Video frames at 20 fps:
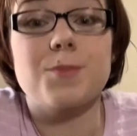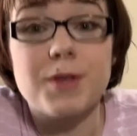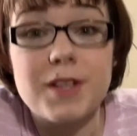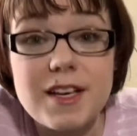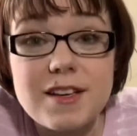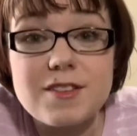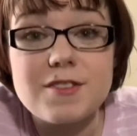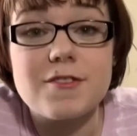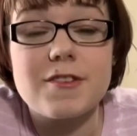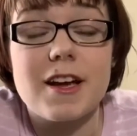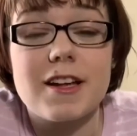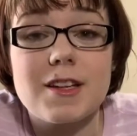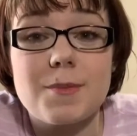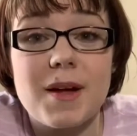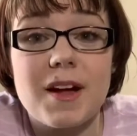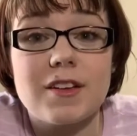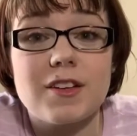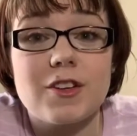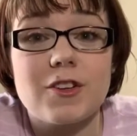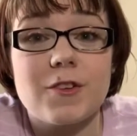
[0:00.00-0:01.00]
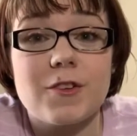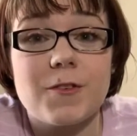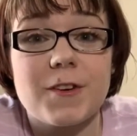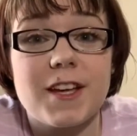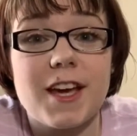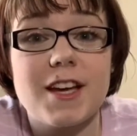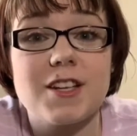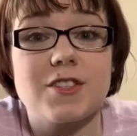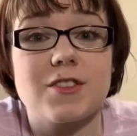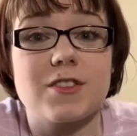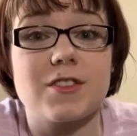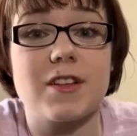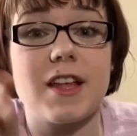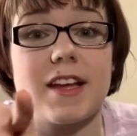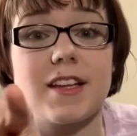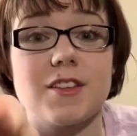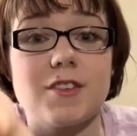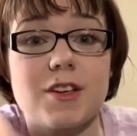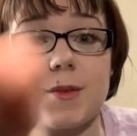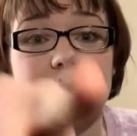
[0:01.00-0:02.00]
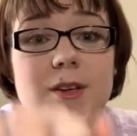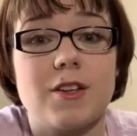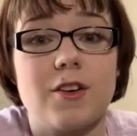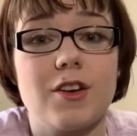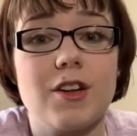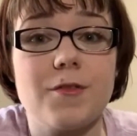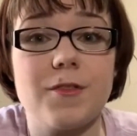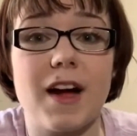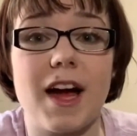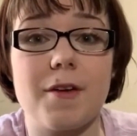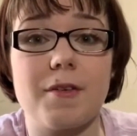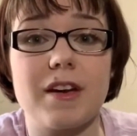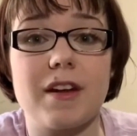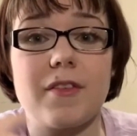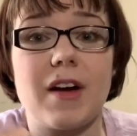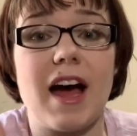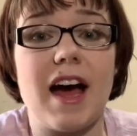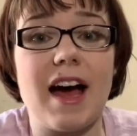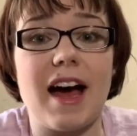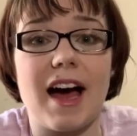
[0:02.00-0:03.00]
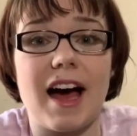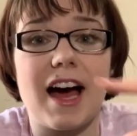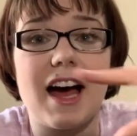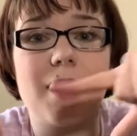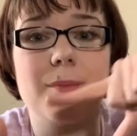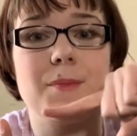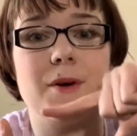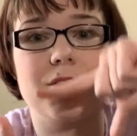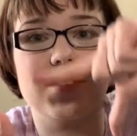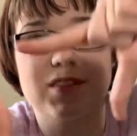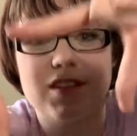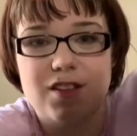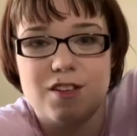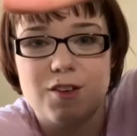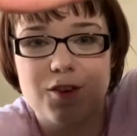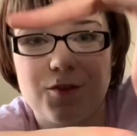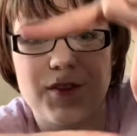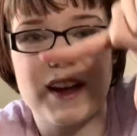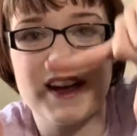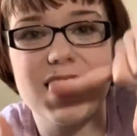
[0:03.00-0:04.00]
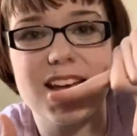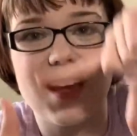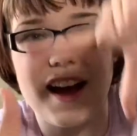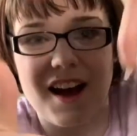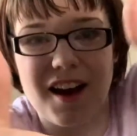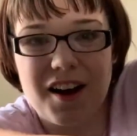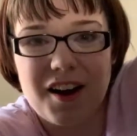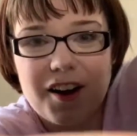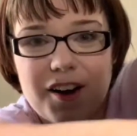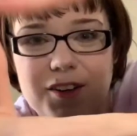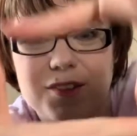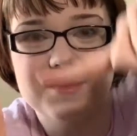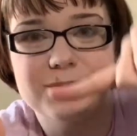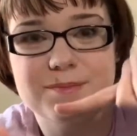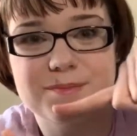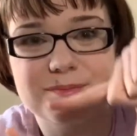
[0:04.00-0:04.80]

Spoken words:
please turn on the bell notification so that you can be notified whenever I post a new video.